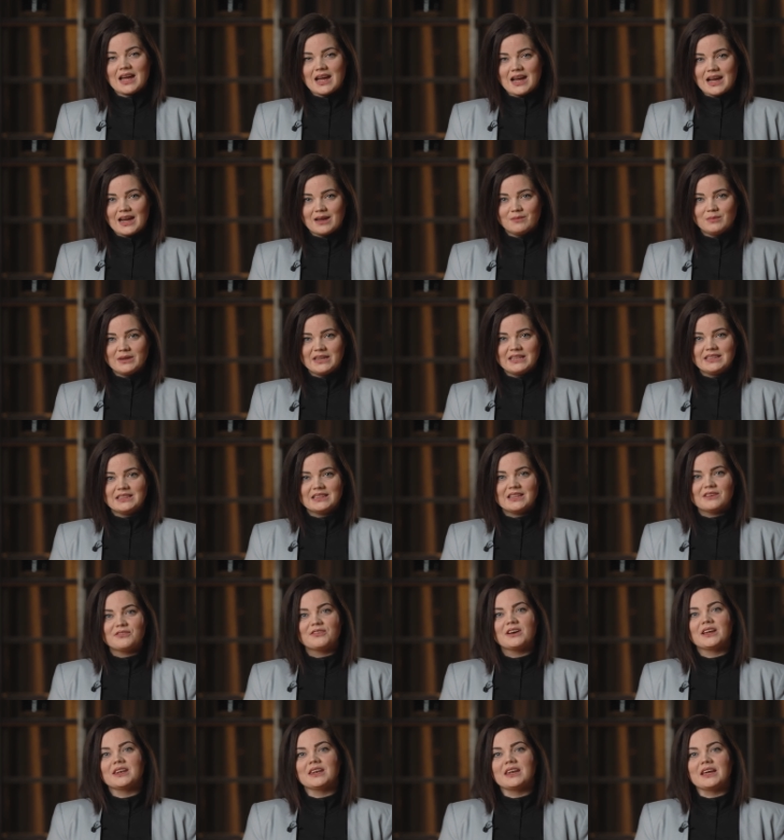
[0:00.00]
I'm Linda
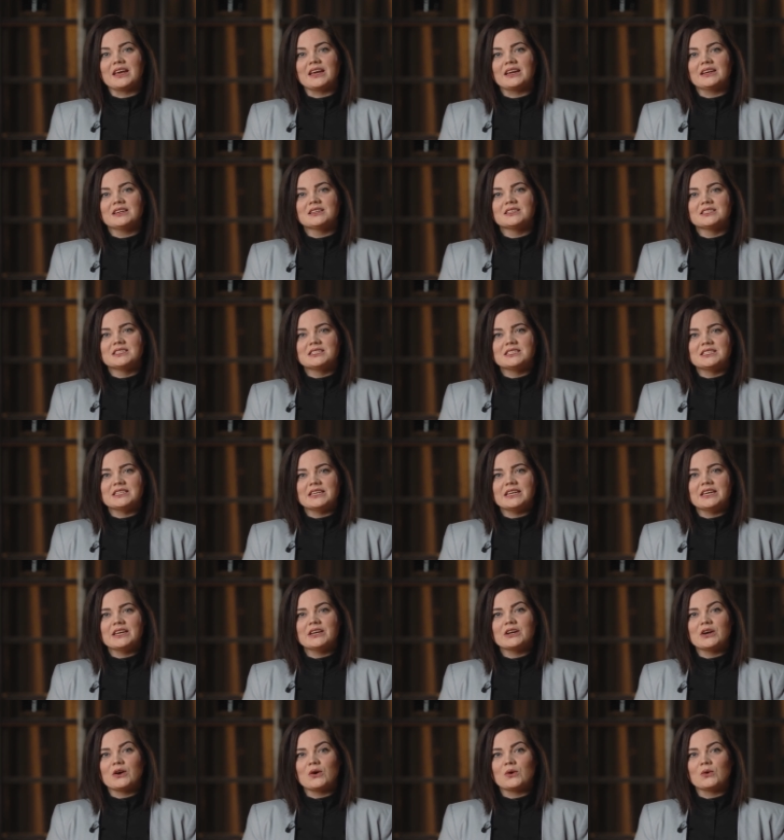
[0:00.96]
Fanney,
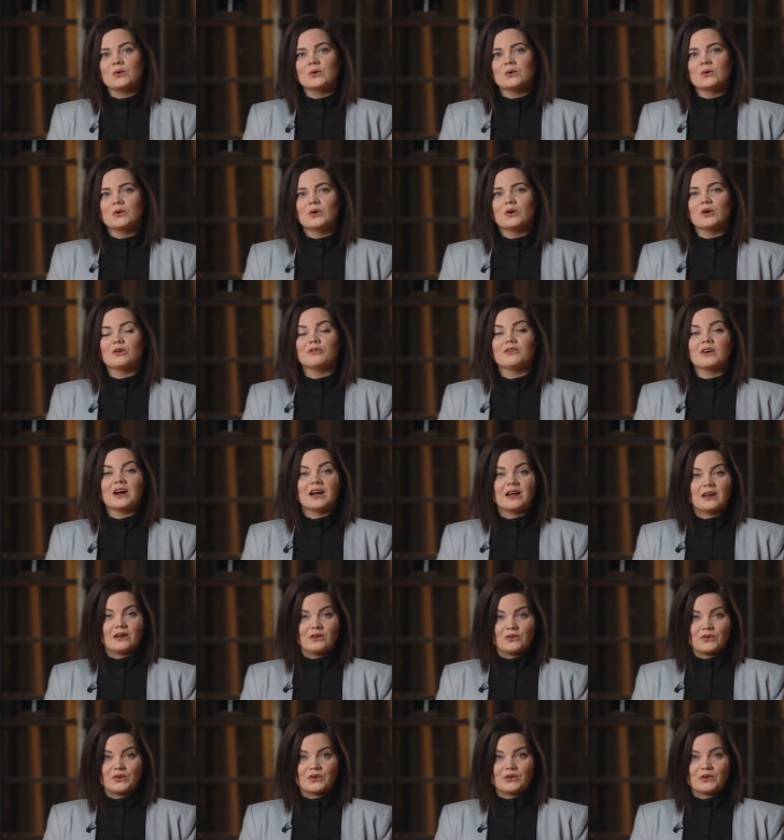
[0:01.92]
CEO of
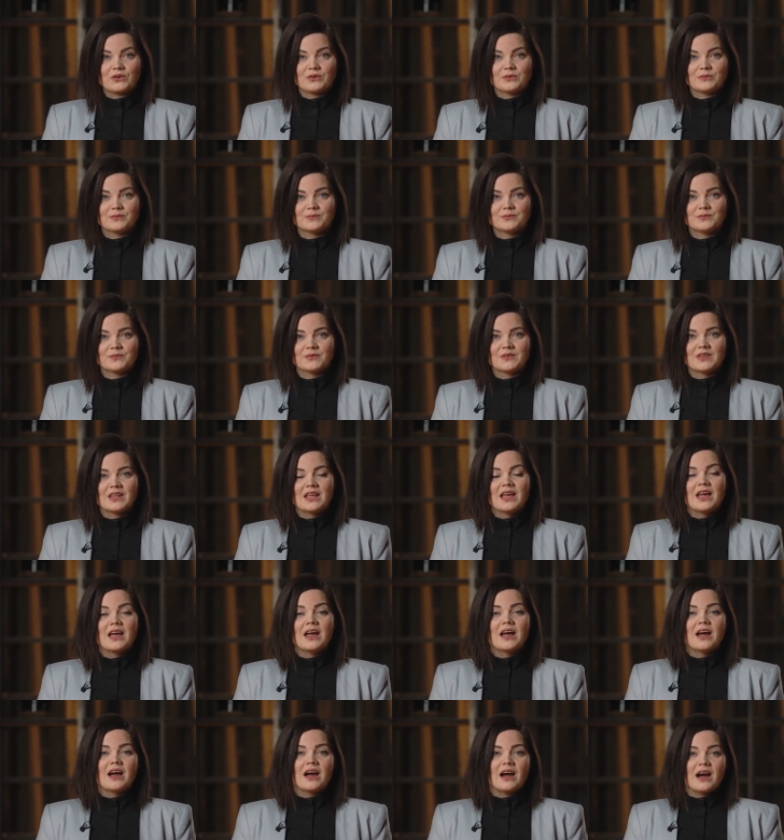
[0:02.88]
Alor.
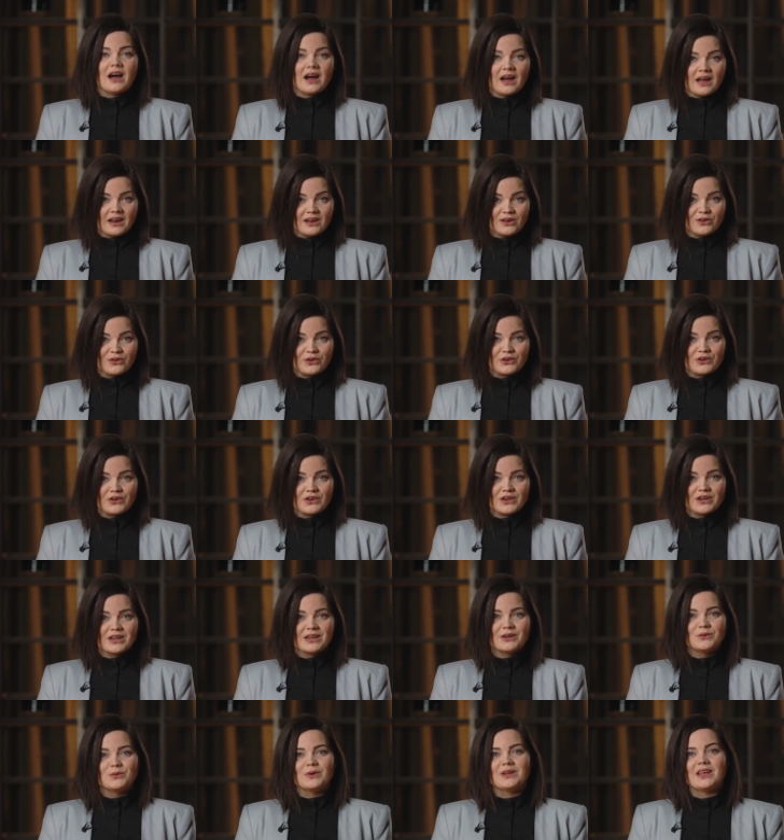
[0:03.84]
Alor
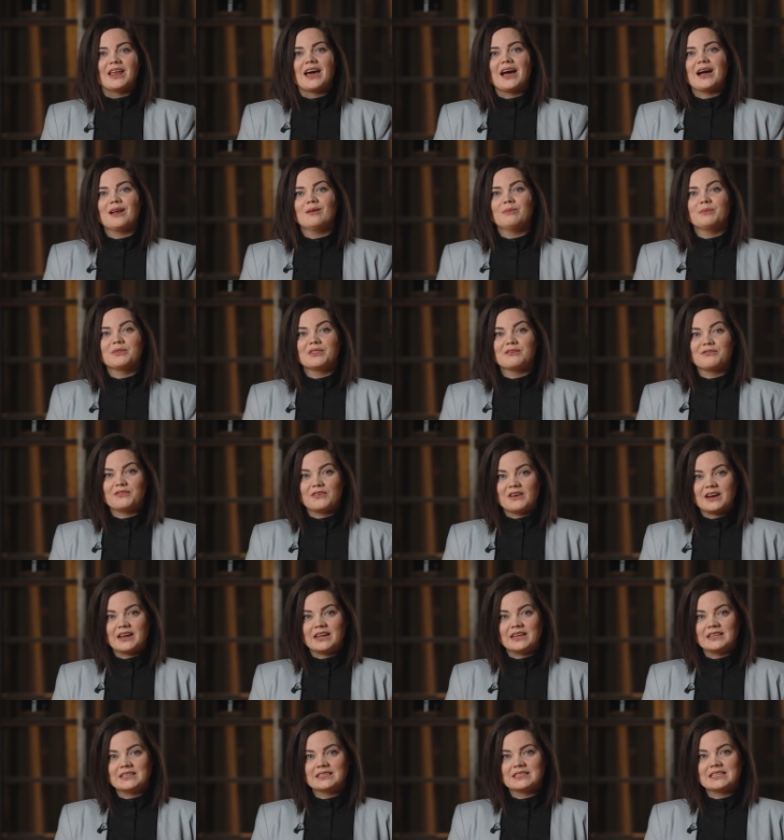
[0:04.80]
will help the
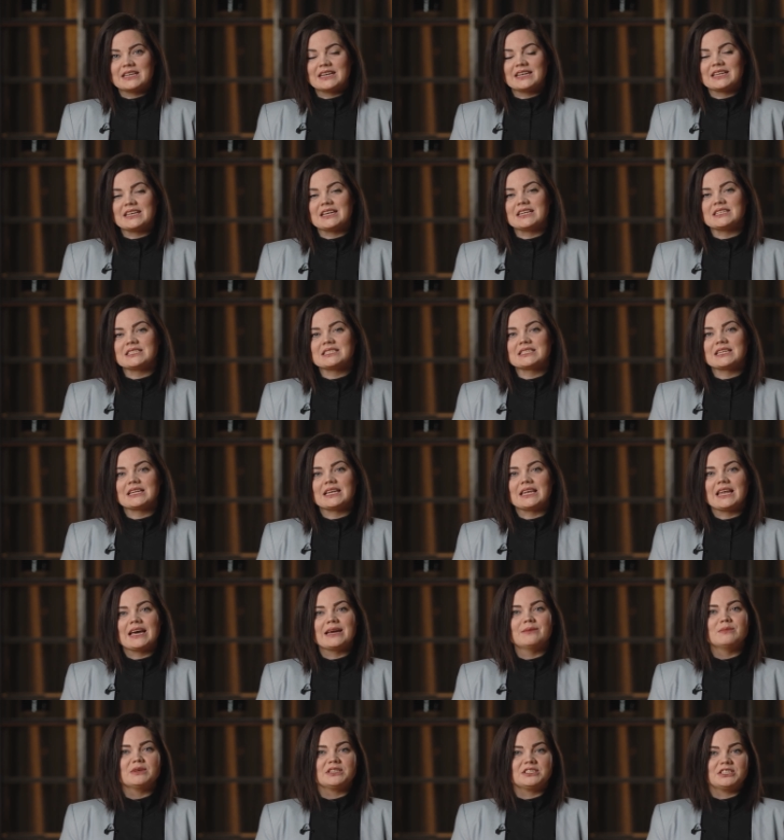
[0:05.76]
fight against
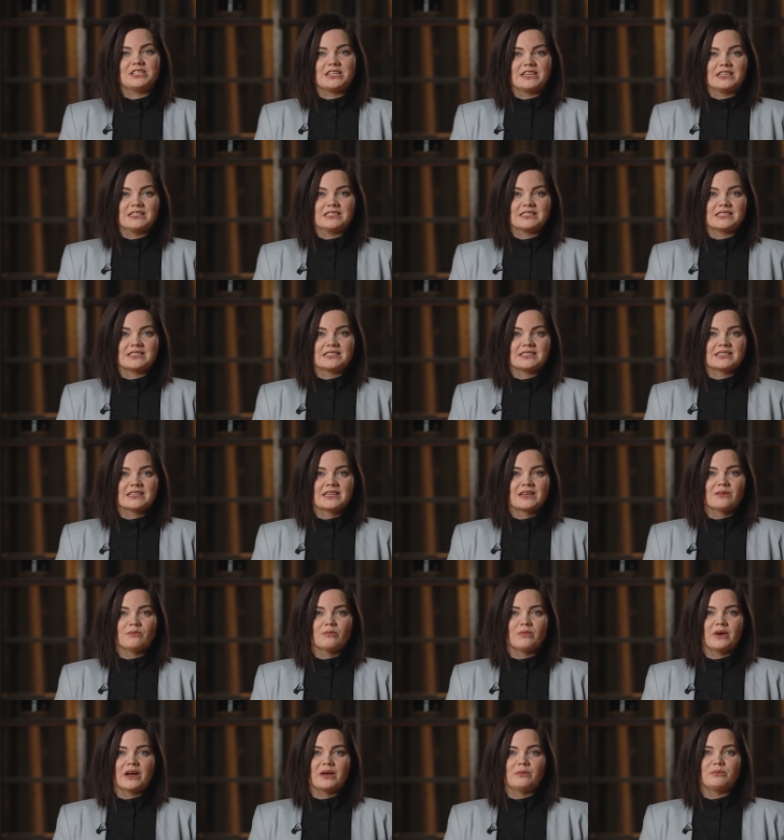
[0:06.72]
climate change
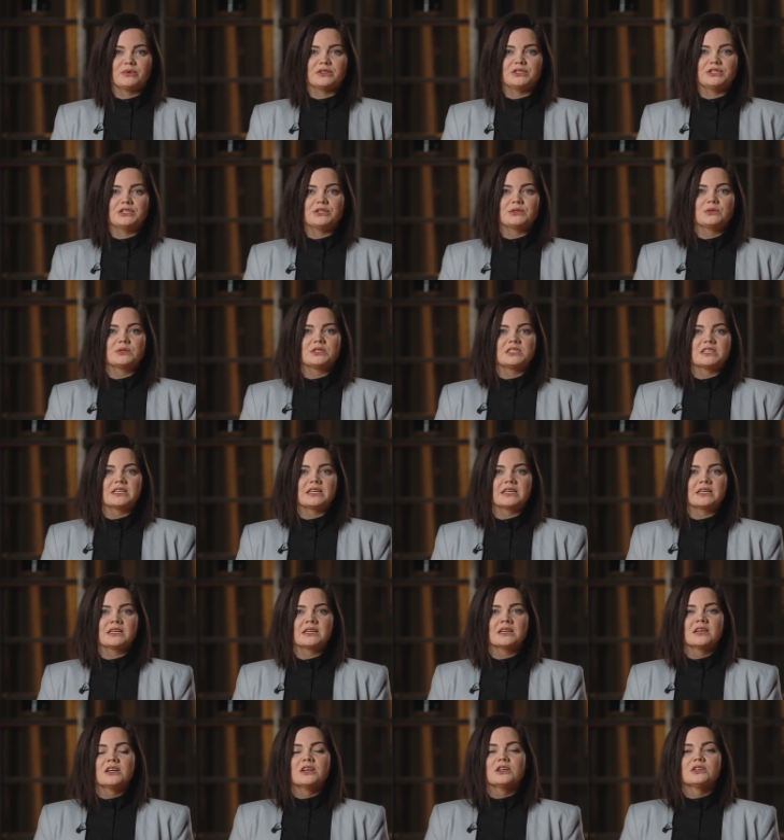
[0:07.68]
by producing
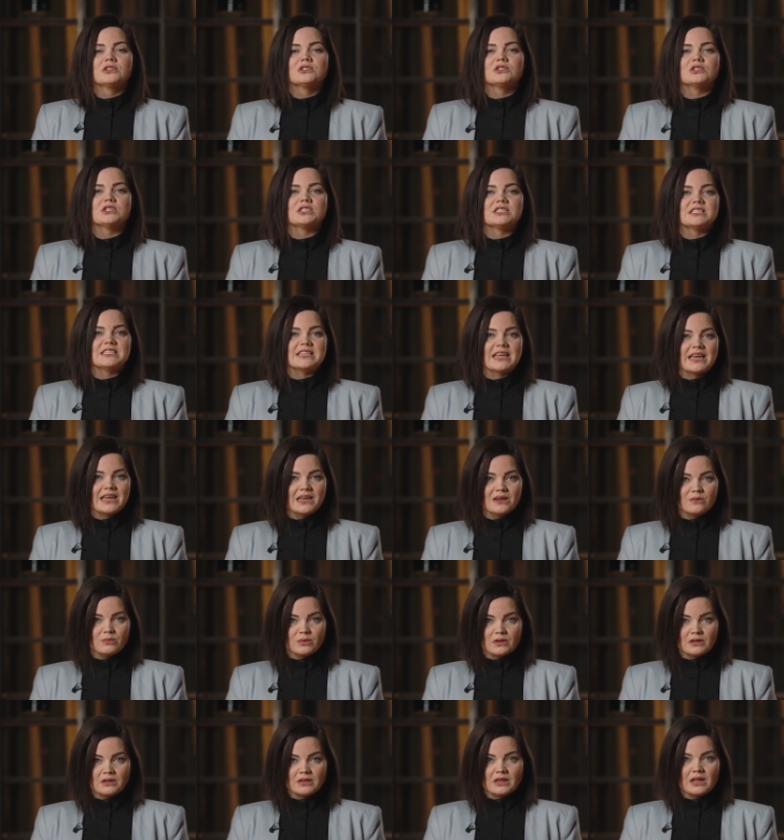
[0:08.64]

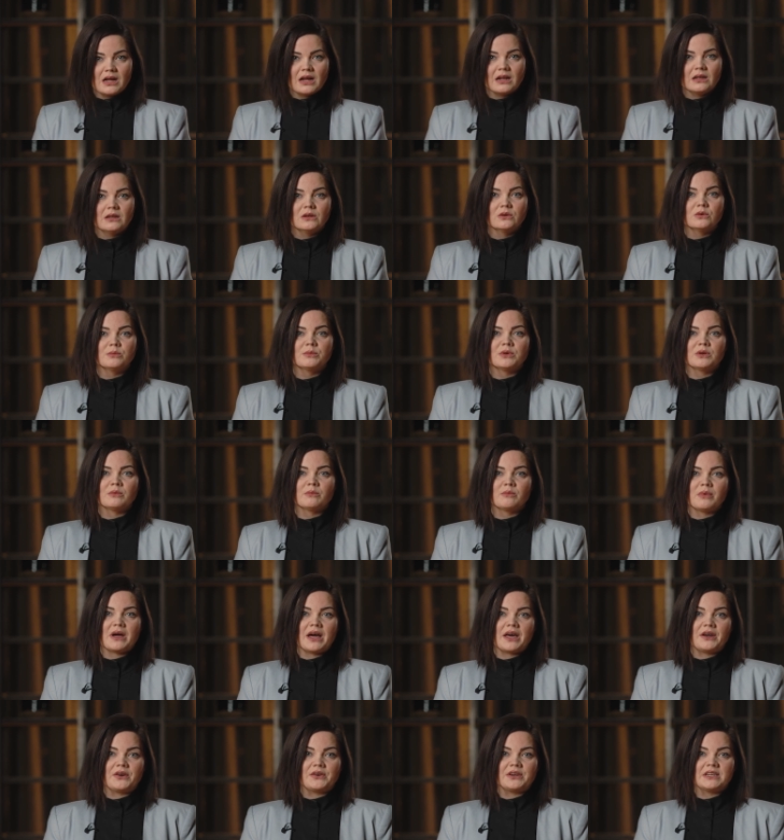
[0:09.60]
sustainable aluminum
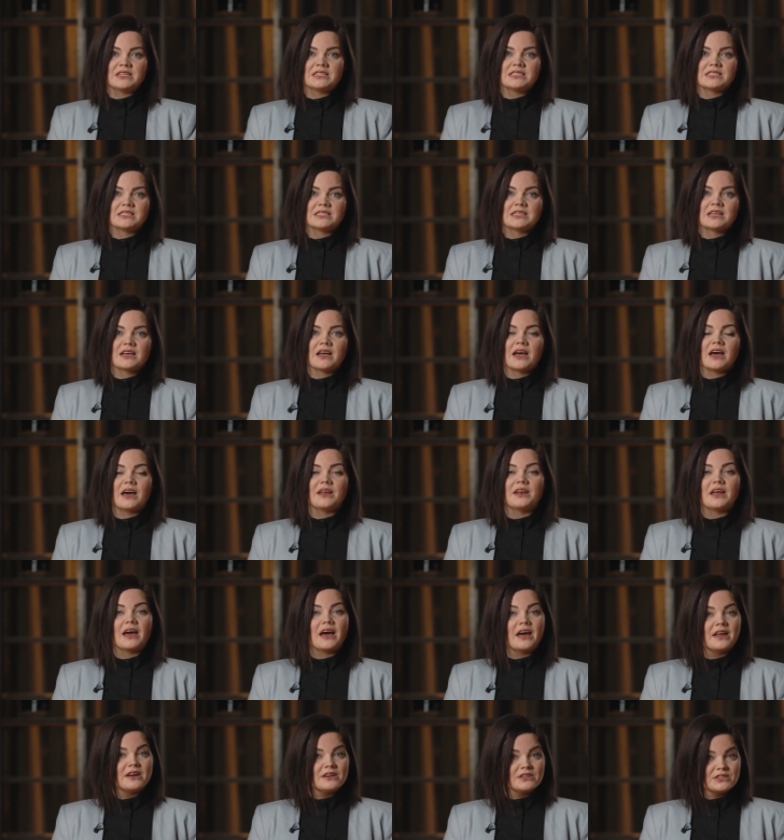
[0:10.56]
batteries and
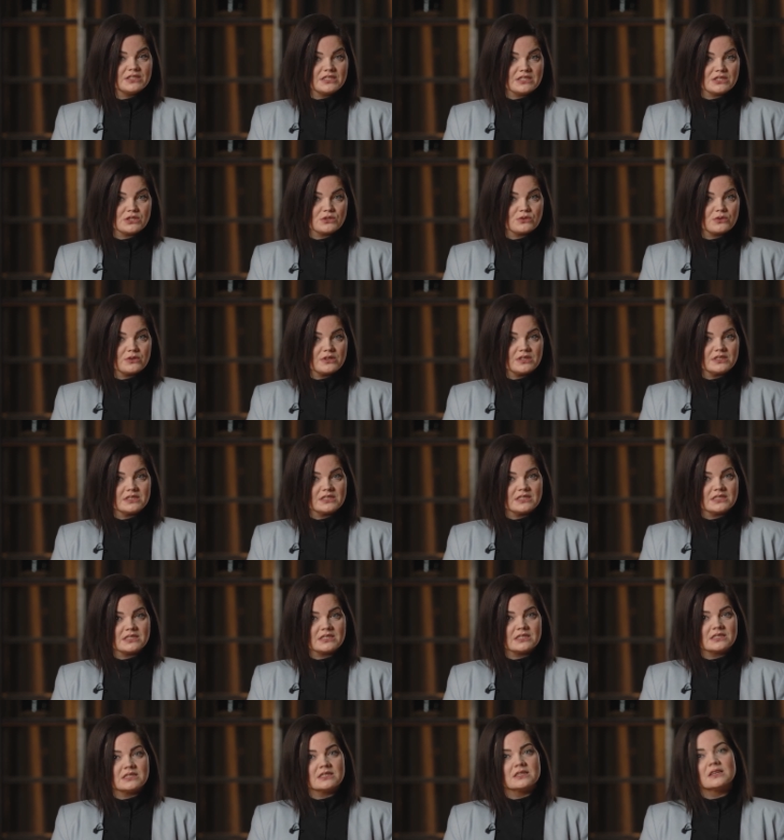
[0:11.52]
energy
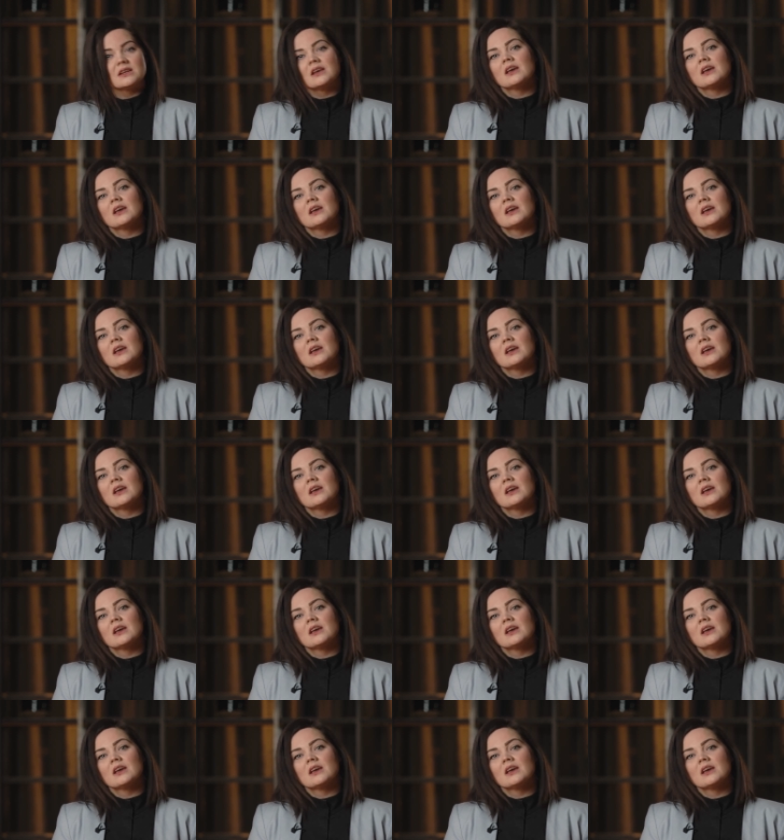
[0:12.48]
storages.